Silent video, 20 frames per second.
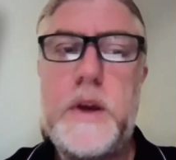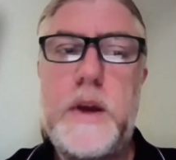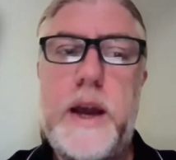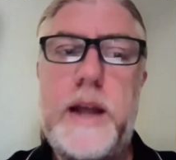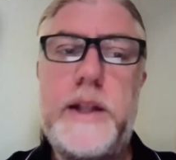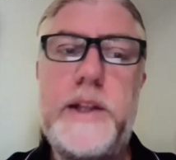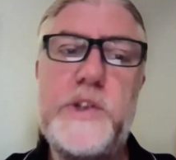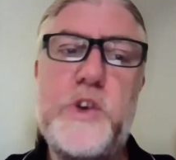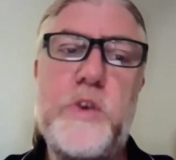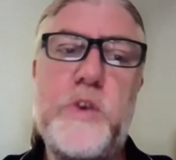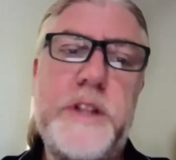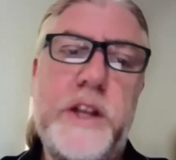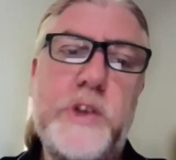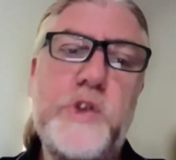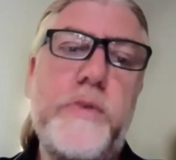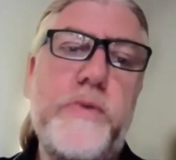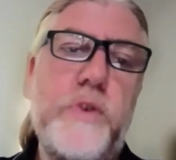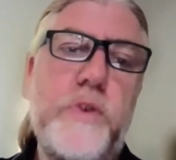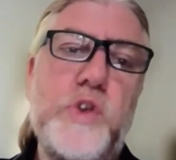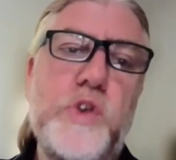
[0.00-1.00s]
and it's a
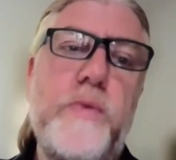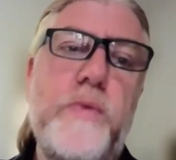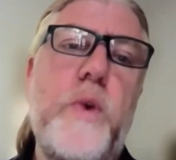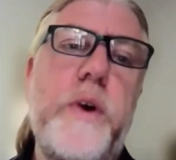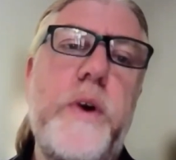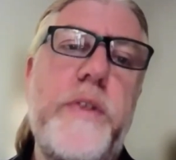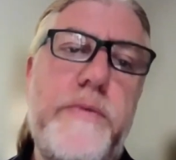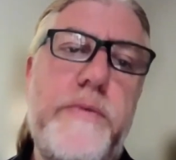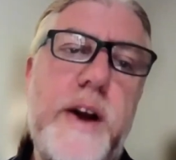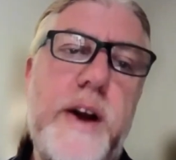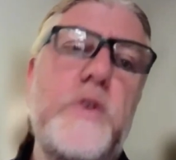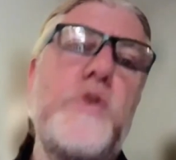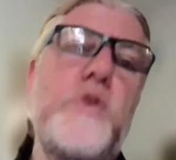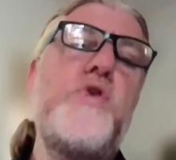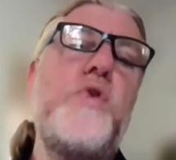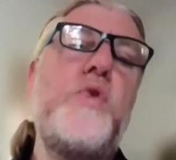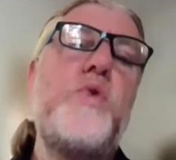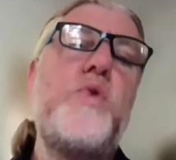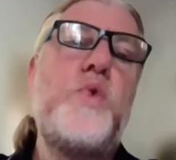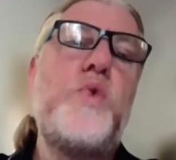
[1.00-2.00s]
combination, of course, of weather
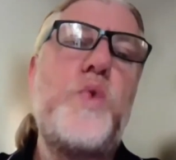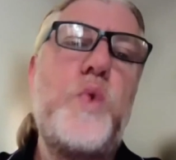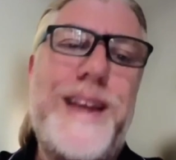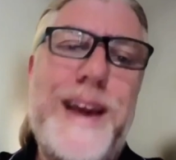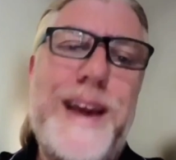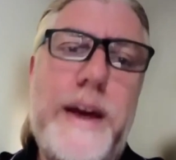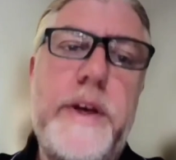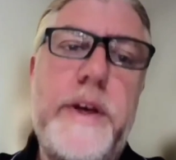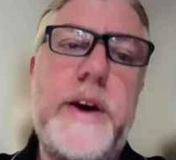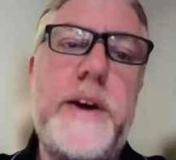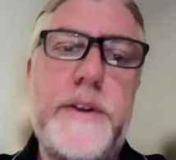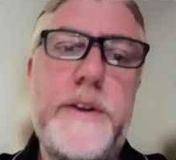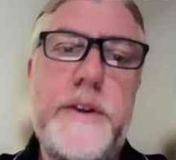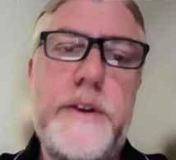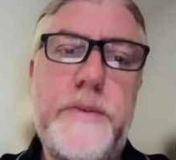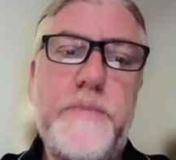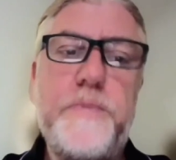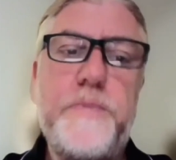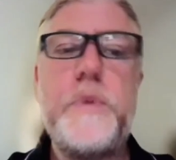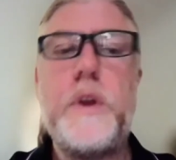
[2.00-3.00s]
factors together
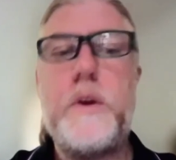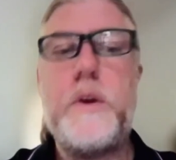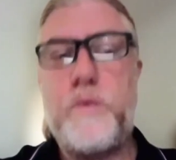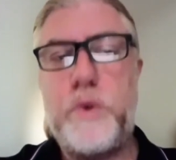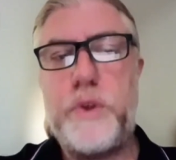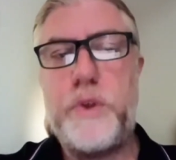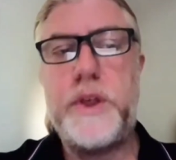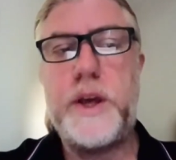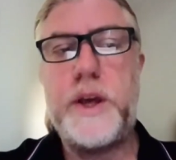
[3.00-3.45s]
with